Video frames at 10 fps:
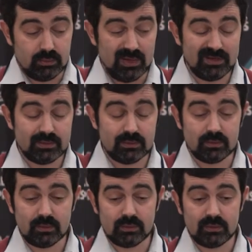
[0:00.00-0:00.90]

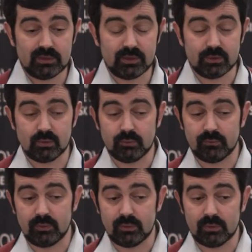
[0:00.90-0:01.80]
Next section of
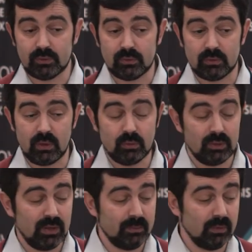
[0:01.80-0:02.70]
our
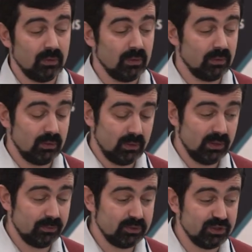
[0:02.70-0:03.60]

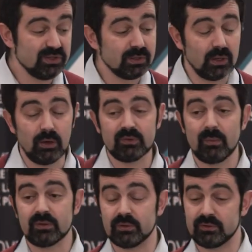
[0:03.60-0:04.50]
language is
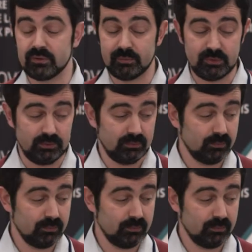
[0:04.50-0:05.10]
Automaton description.